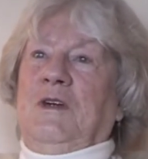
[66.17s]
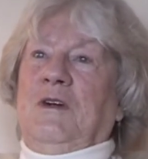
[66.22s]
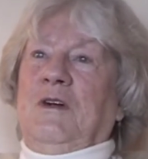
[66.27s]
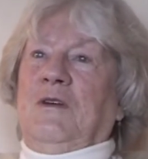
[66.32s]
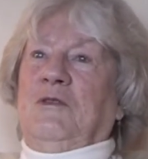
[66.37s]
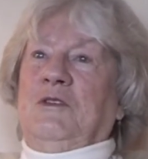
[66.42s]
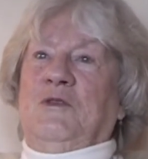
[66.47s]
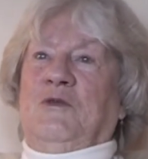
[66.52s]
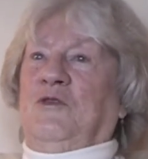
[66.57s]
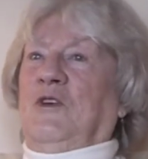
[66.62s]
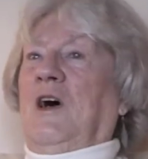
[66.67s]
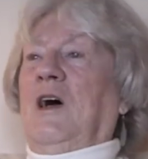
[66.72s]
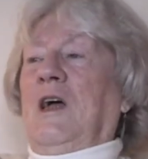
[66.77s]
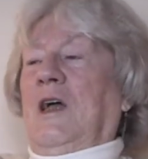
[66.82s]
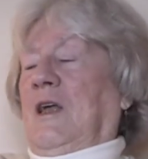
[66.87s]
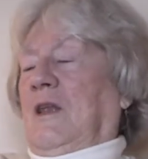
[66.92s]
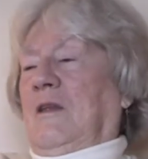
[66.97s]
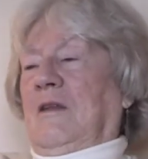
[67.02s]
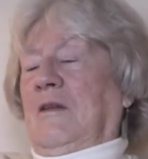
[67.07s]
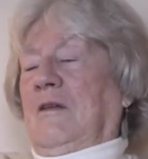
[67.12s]
it was
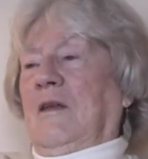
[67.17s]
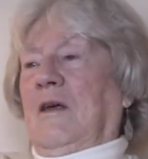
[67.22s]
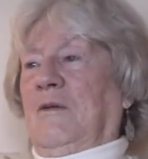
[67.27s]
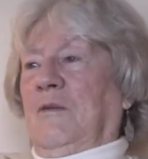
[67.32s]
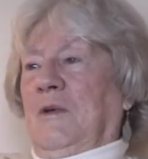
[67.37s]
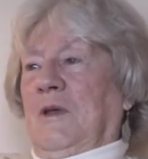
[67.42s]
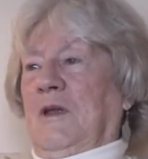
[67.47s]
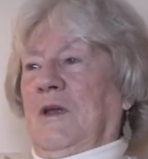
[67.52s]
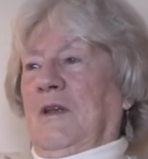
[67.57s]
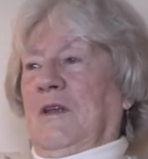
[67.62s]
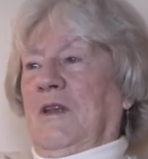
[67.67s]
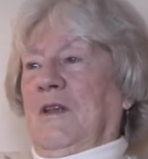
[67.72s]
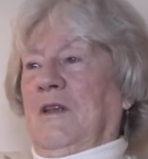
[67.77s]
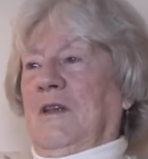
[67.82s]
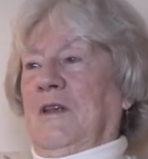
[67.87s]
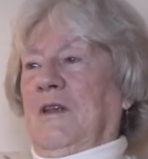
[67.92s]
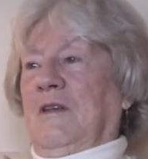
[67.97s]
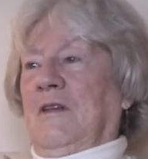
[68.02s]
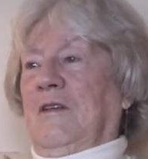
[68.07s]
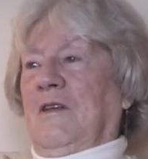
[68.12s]
fine. I mean,
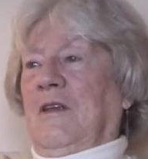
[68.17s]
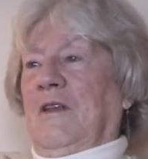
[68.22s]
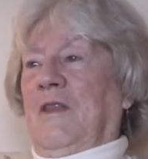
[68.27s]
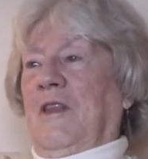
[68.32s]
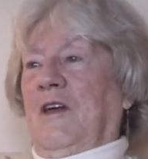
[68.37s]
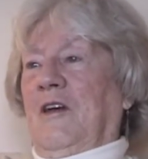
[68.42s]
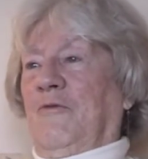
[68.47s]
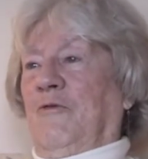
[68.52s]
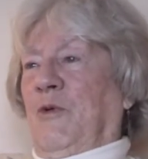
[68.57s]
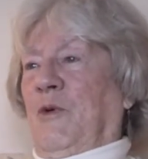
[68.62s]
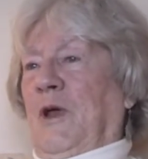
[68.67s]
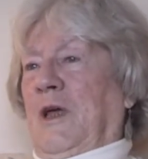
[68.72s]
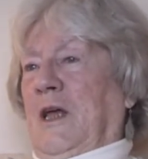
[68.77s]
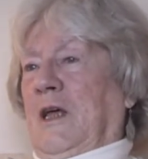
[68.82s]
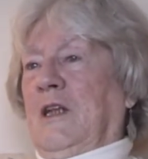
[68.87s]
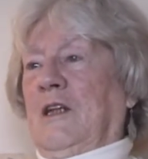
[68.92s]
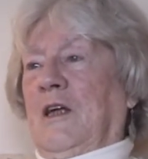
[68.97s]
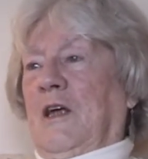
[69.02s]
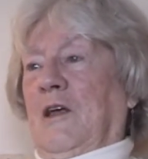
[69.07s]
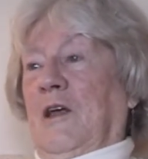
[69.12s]

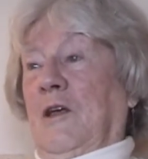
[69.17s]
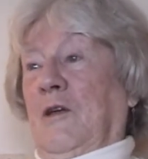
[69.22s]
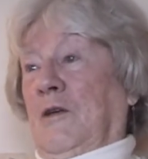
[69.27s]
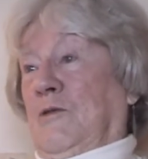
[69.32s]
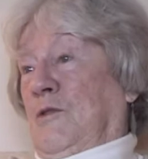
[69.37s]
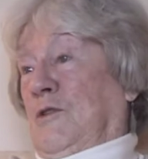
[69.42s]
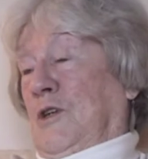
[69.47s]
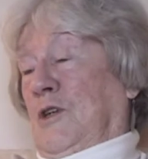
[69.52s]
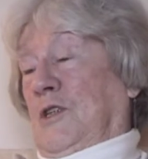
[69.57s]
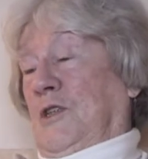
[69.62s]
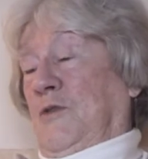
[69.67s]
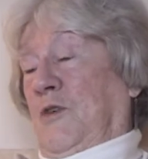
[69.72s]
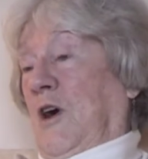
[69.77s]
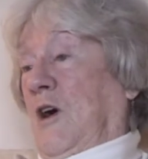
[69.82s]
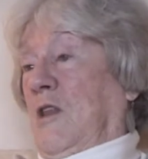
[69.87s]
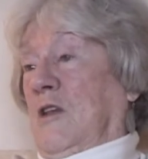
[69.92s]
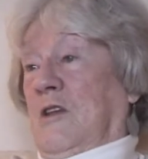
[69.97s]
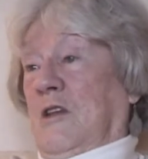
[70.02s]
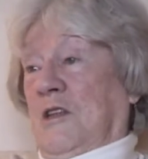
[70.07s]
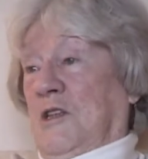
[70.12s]
again, his
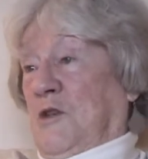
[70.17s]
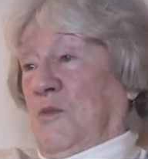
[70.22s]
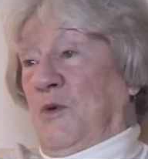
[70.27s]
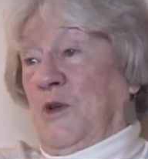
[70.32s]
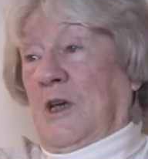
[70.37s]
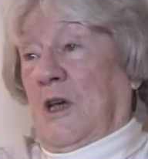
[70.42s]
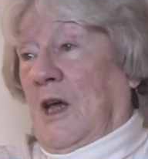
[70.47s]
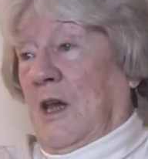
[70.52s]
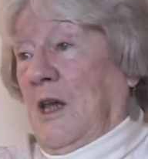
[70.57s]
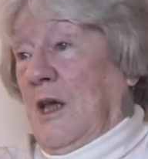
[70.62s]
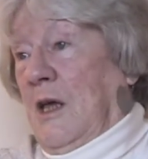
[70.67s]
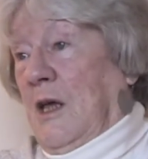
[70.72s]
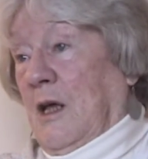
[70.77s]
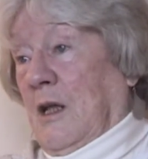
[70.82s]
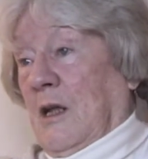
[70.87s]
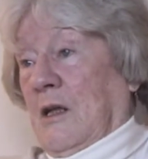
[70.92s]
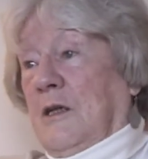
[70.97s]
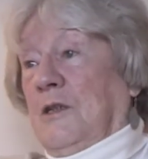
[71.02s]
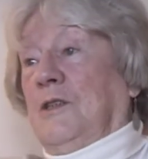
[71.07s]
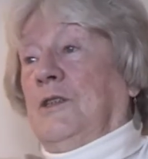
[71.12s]
father didn't speak any
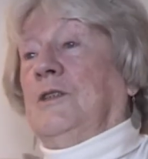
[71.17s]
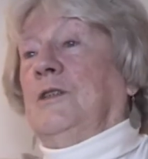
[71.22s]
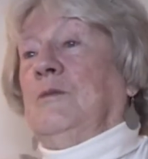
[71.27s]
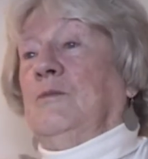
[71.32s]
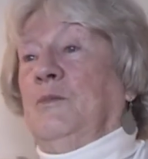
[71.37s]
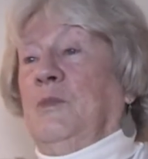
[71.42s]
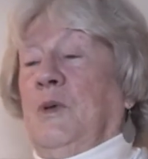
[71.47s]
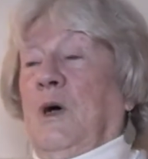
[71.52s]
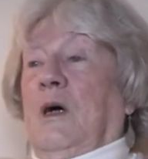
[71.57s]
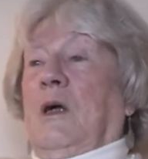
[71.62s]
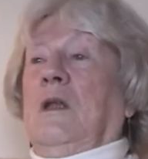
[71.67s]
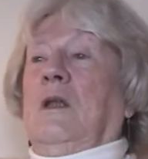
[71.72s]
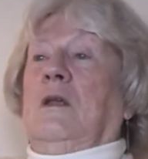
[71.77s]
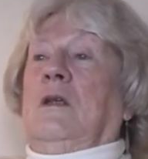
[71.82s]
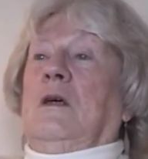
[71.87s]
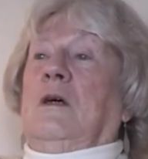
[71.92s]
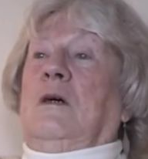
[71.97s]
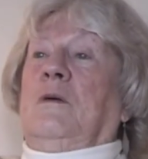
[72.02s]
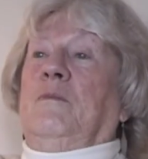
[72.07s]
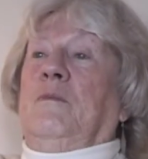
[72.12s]
English, but
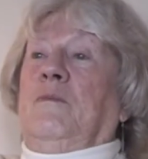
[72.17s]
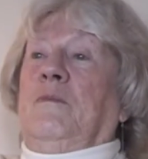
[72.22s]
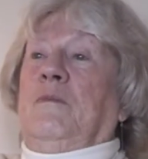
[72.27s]
his